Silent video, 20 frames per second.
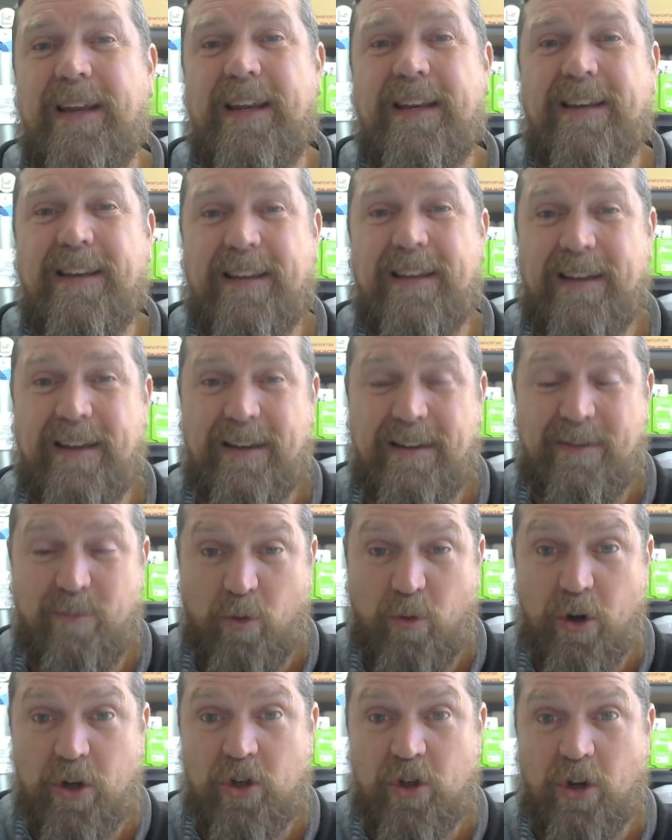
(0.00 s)
the
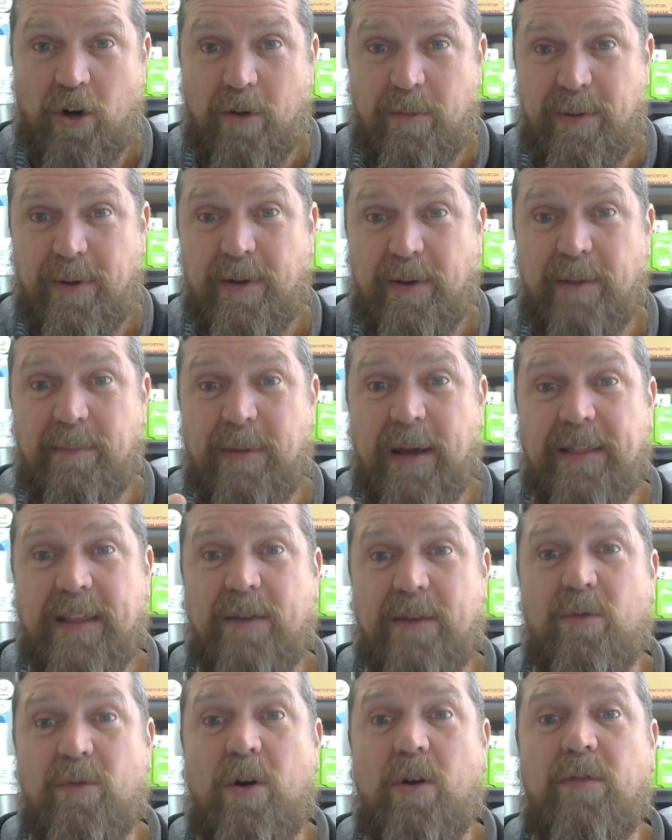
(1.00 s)
workshop about
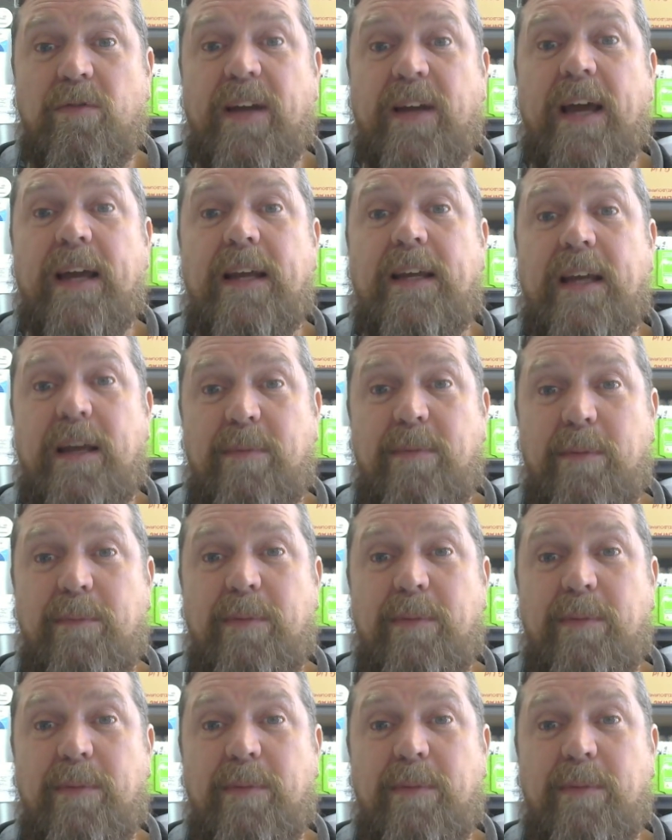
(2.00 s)
that role of gatekeeper,